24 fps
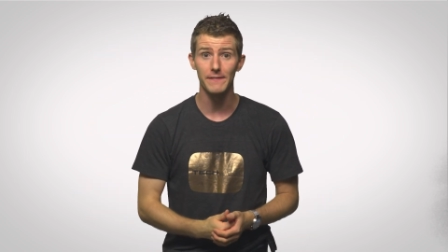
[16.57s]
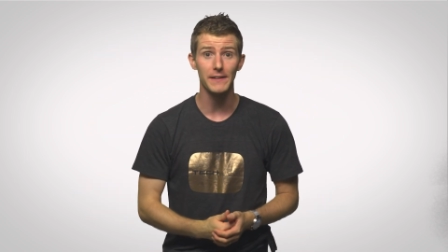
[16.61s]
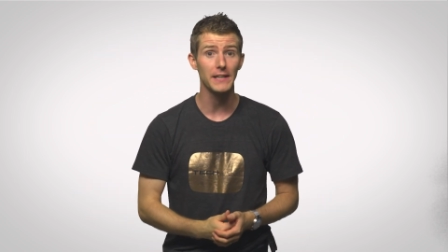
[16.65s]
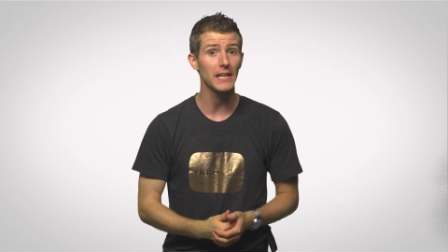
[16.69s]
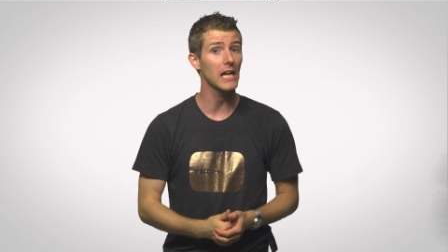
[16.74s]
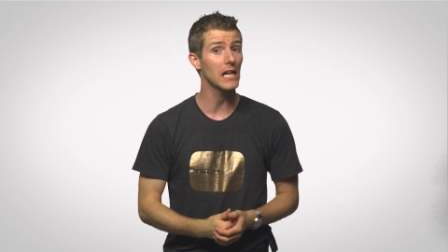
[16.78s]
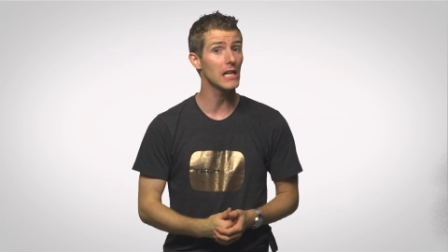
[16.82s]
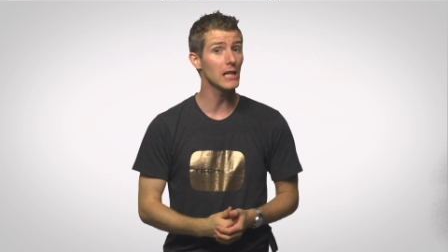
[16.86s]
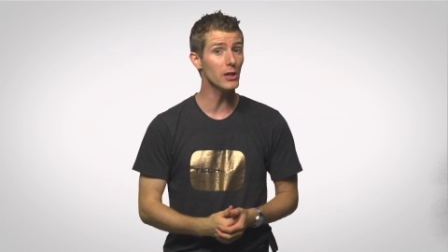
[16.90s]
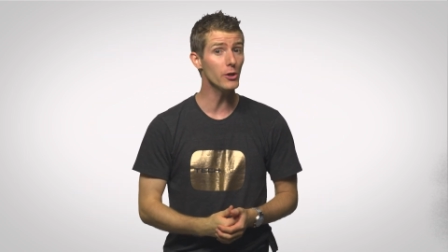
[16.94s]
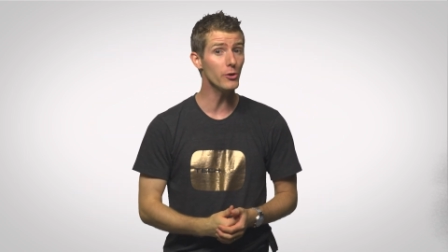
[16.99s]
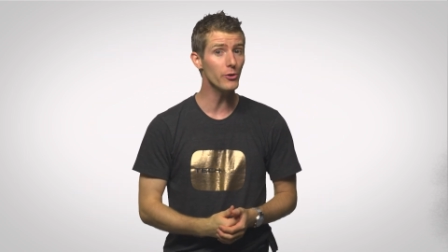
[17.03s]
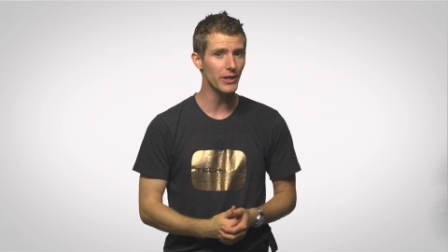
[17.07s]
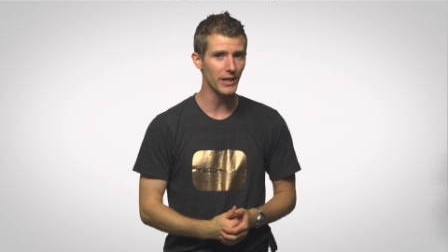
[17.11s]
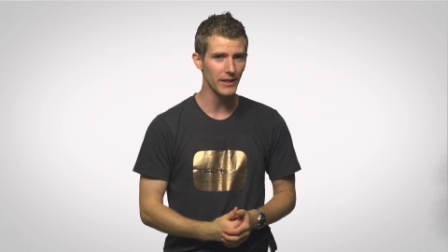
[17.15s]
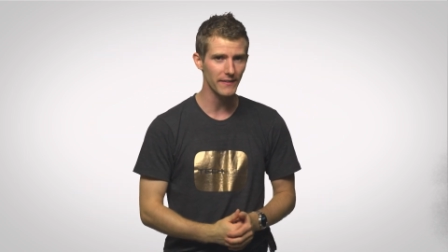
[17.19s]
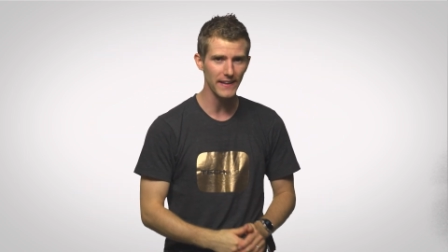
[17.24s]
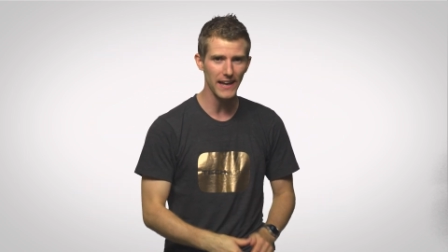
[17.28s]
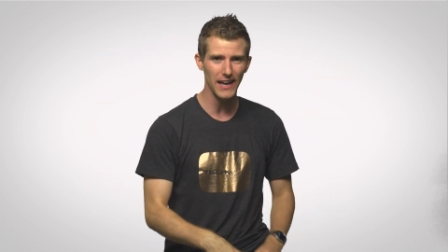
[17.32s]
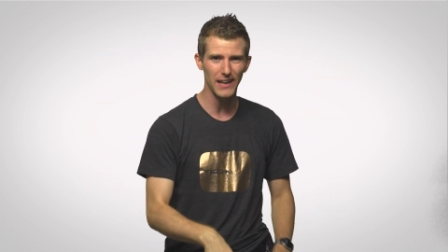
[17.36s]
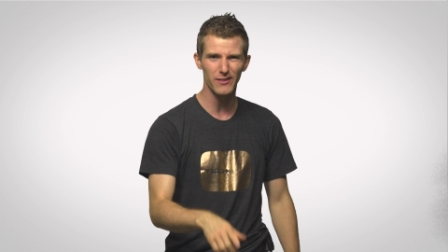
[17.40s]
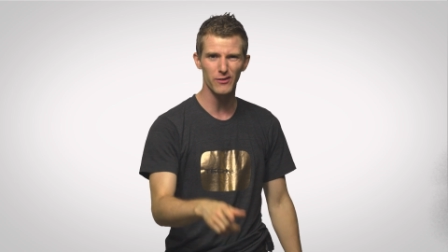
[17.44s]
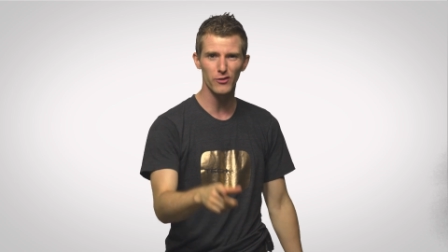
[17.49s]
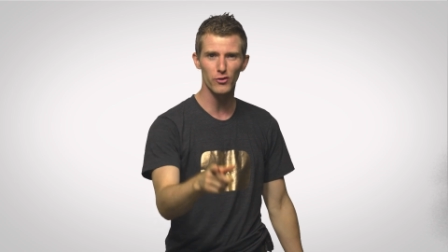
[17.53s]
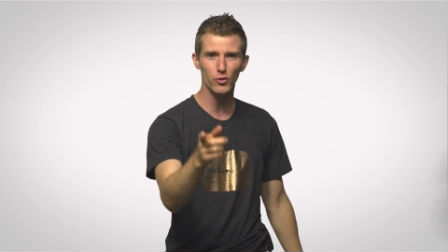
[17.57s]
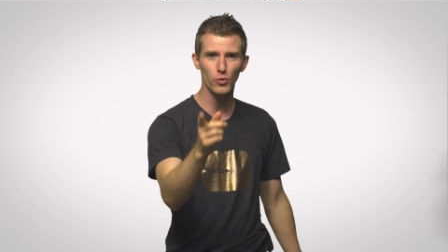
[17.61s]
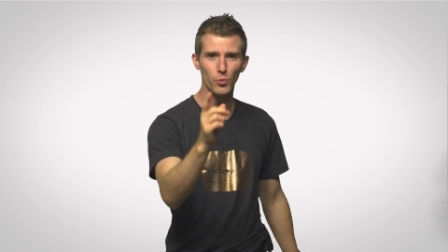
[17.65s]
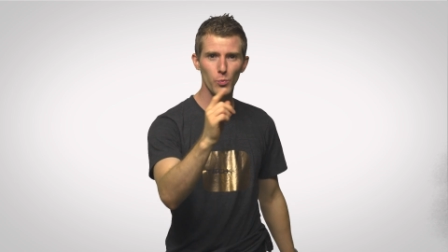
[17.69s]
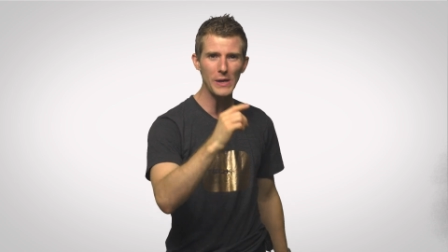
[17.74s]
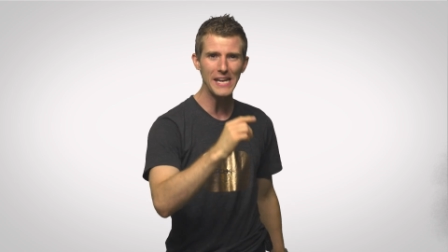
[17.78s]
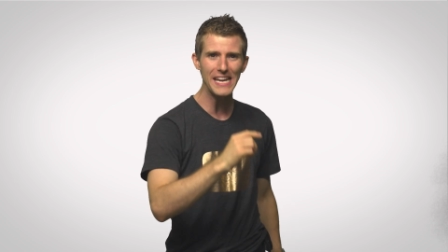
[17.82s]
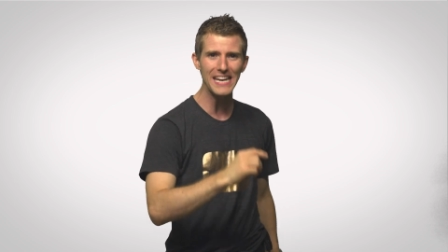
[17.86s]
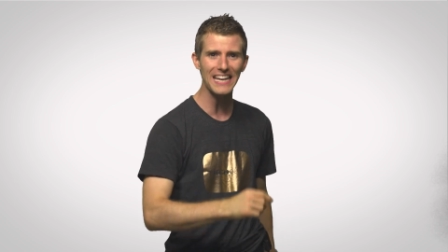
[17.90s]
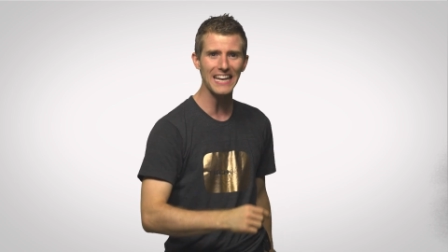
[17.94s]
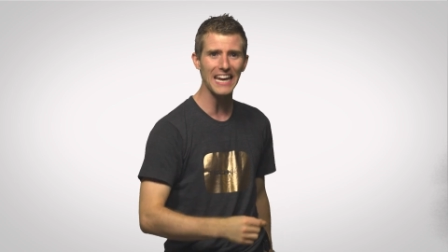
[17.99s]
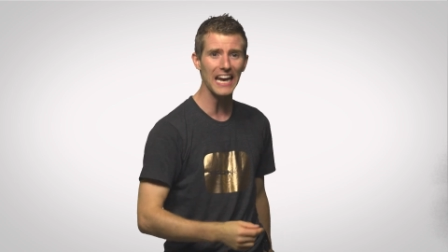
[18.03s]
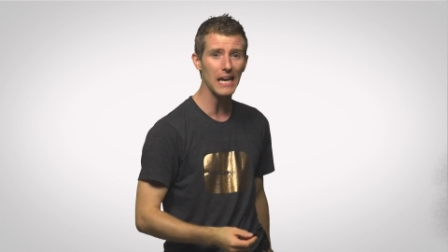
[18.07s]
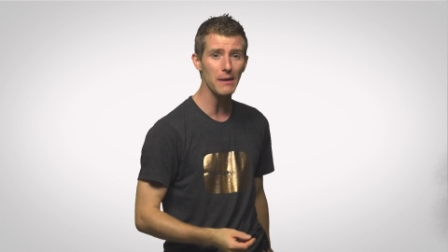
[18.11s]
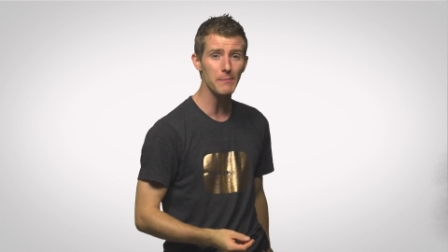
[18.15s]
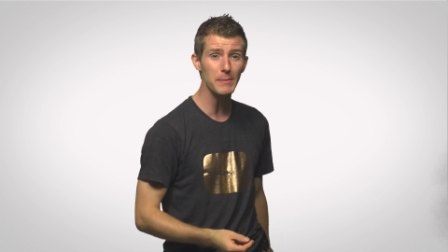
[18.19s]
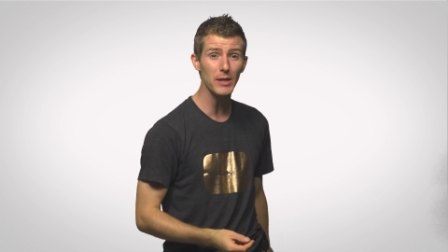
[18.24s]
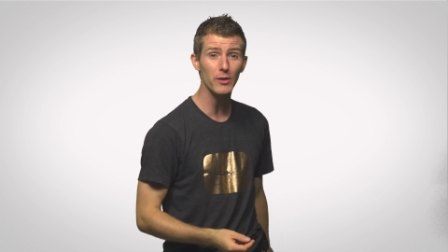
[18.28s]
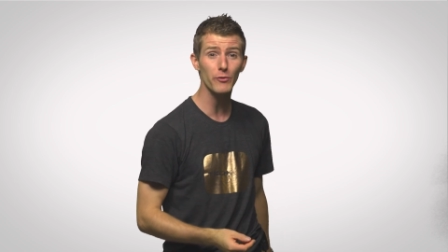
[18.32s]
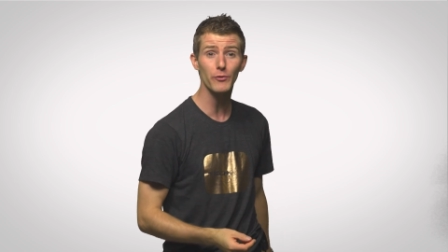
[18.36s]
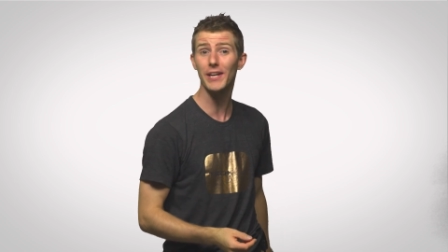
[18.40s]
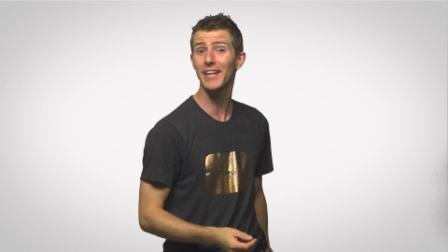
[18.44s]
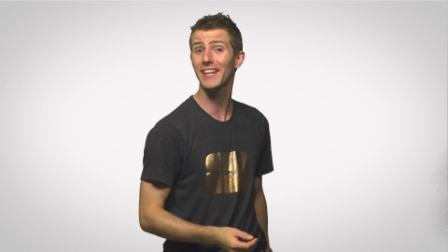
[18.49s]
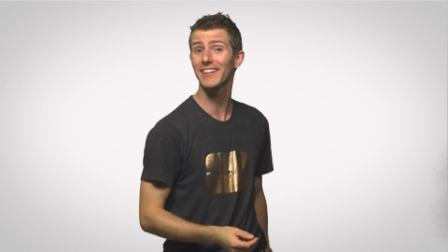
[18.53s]
including that sweet
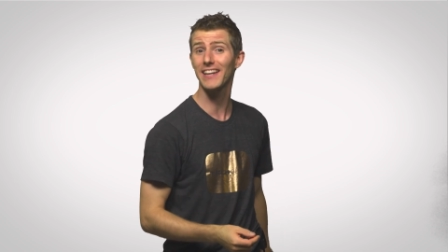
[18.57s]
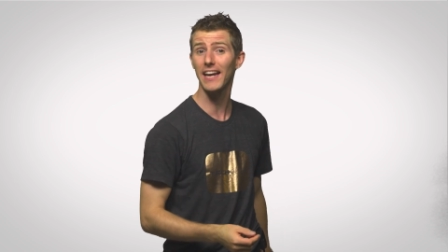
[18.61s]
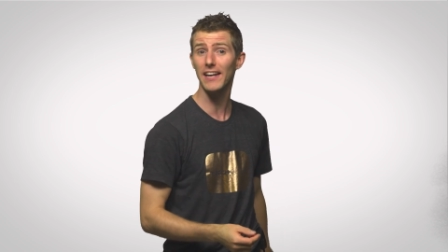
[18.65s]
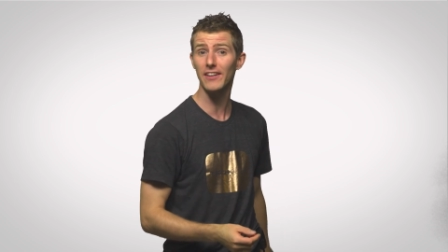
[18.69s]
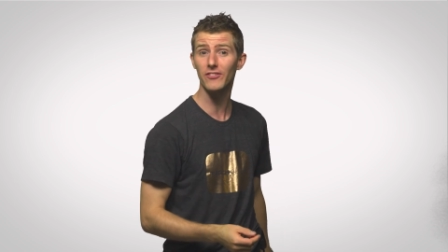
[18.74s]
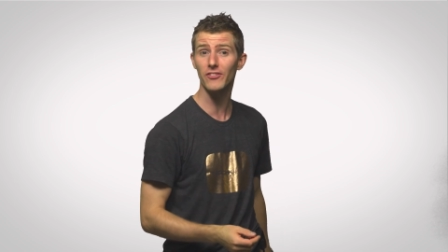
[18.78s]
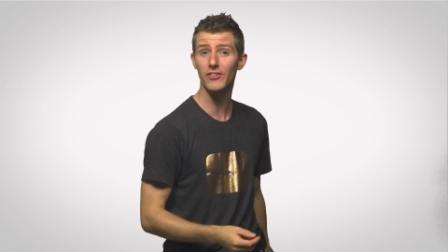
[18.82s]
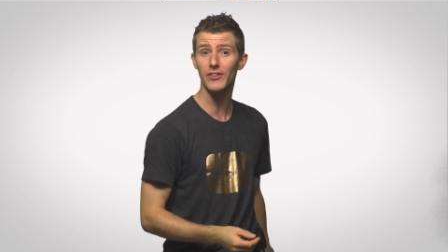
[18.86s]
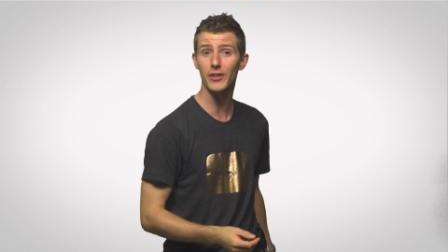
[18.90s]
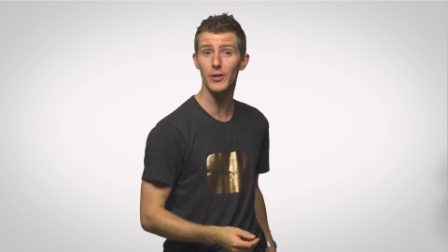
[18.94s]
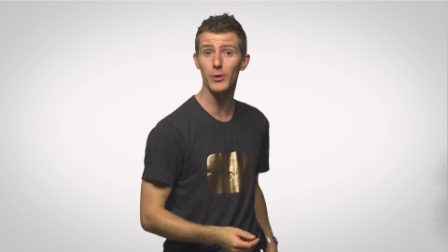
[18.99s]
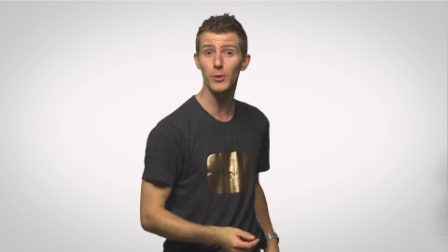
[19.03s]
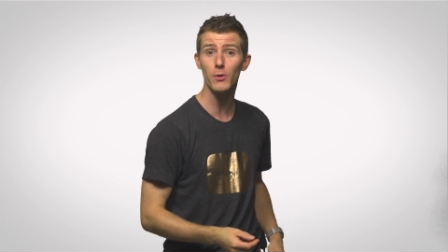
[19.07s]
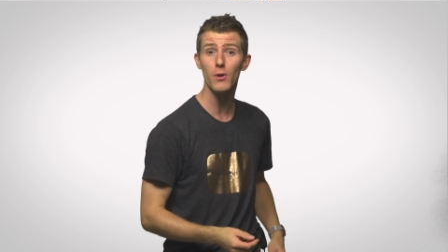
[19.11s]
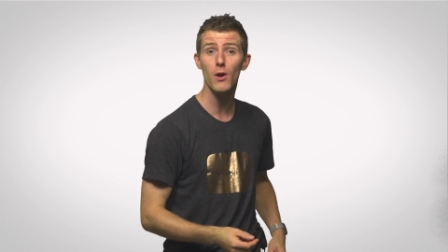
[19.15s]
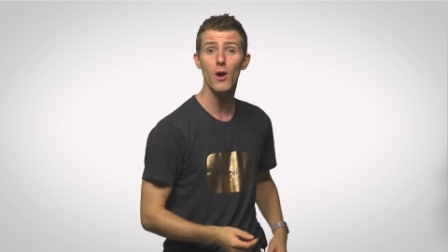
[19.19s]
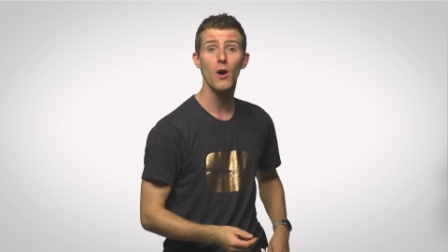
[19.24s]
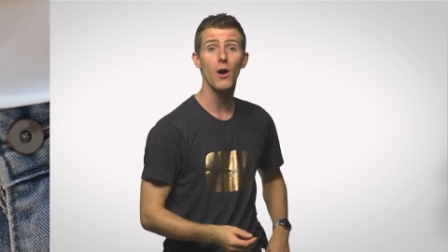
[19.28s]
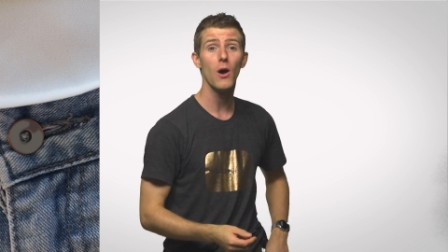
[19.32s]
gaming rig next to you